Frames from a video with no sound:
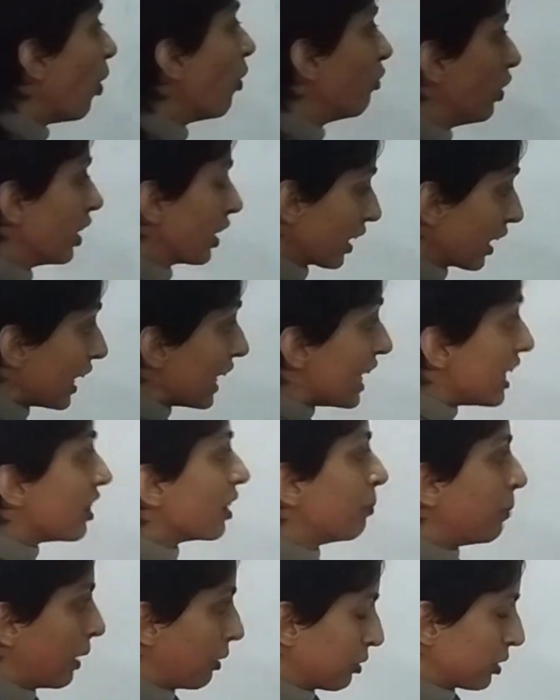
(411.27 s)
work is
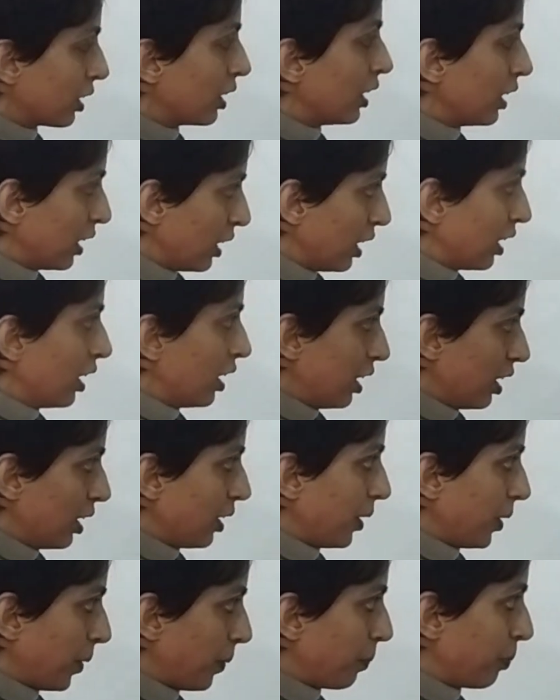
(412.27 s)
about
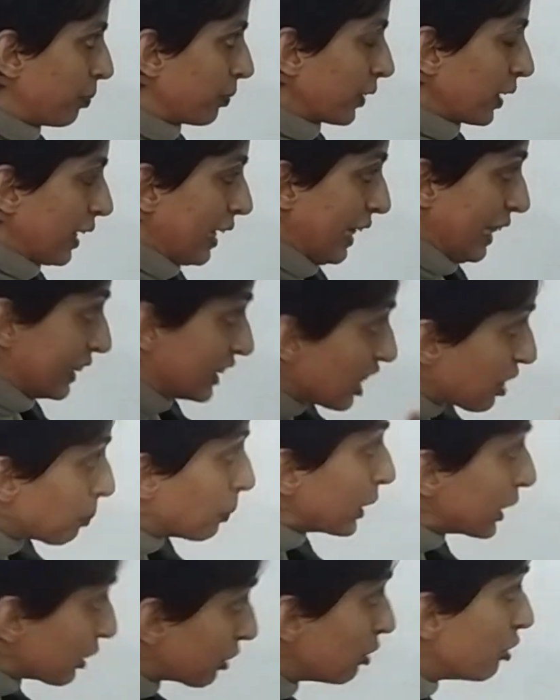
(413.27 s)
this
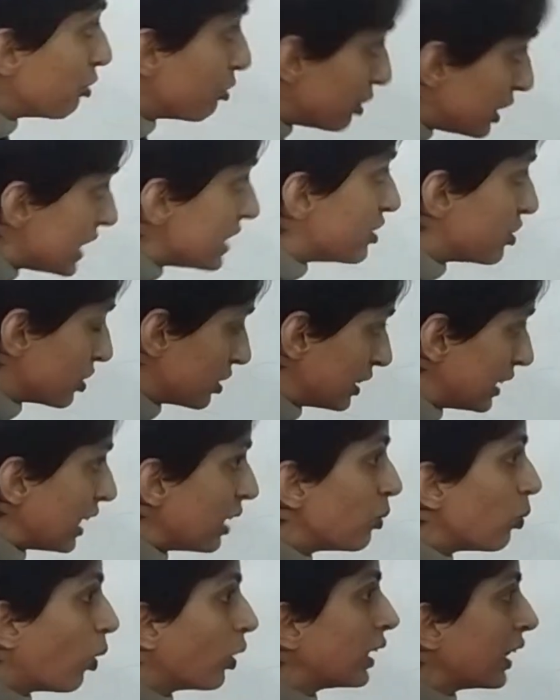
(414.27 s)
particular region
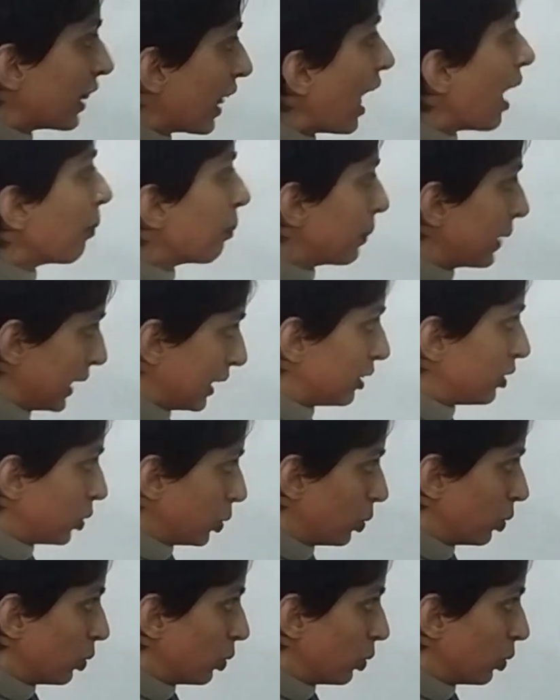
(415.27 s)
and what is happening